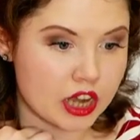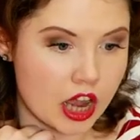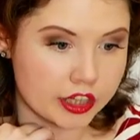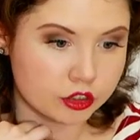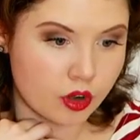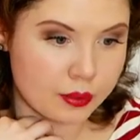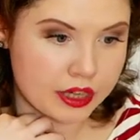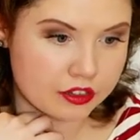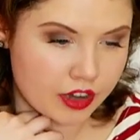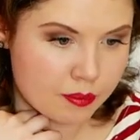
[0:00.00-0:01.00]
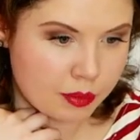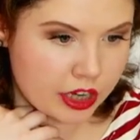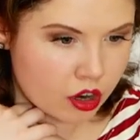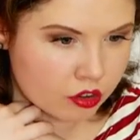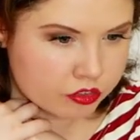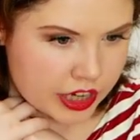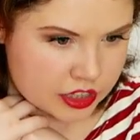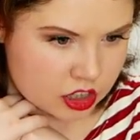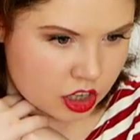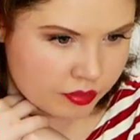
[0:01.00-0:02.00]
I grew up in a family of
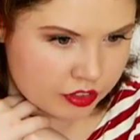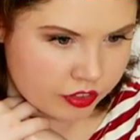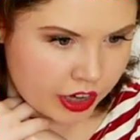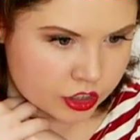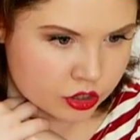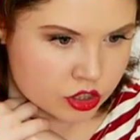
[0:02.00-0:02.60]
textile manufacturers,